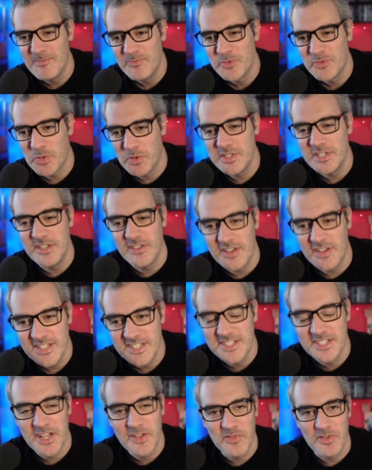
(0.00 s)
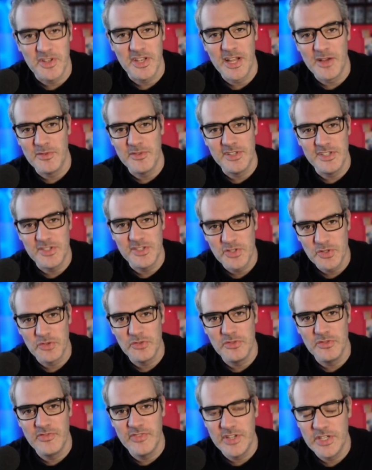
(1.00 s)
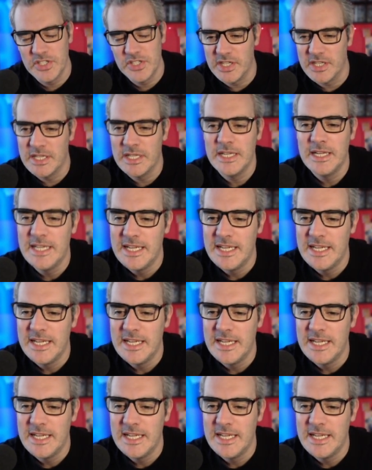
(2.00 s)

2097. That was his true vision.